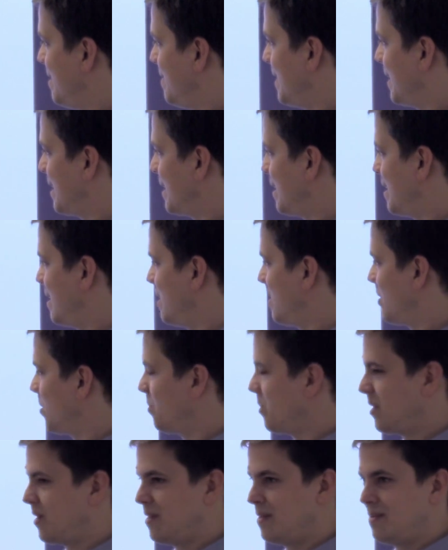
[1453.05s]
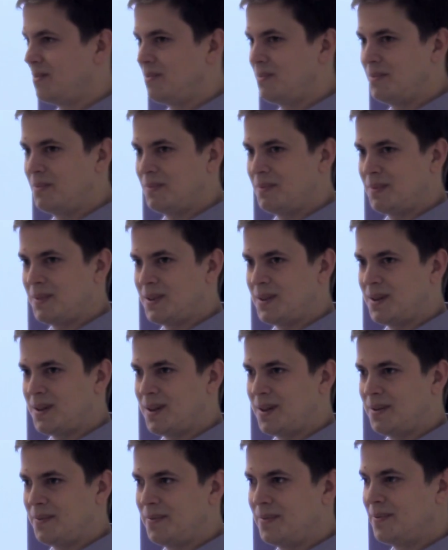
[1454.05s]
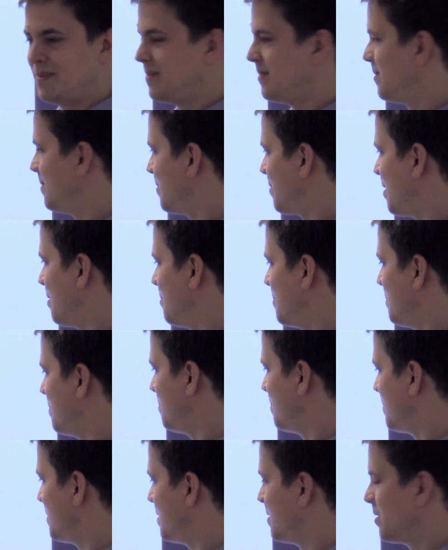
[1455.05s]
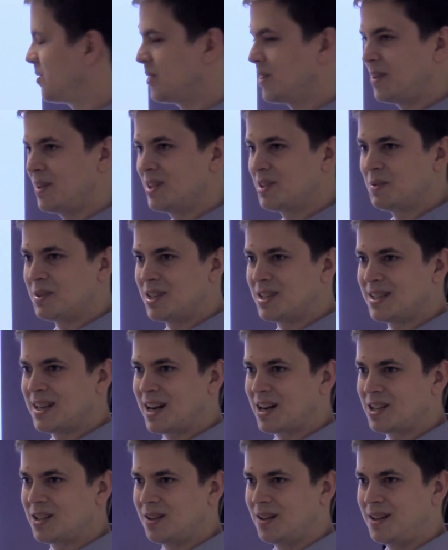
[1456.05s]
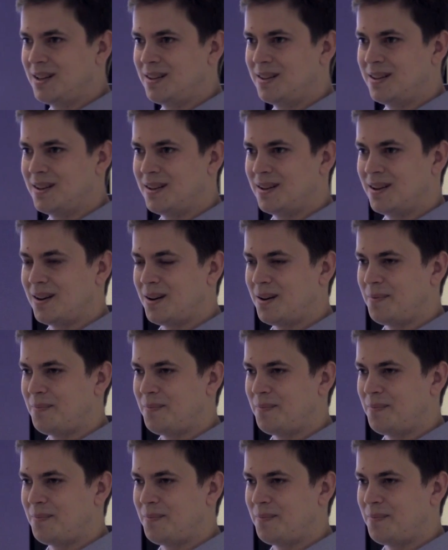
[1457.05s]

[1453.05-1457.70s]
they got another one from gorillas, which is actually the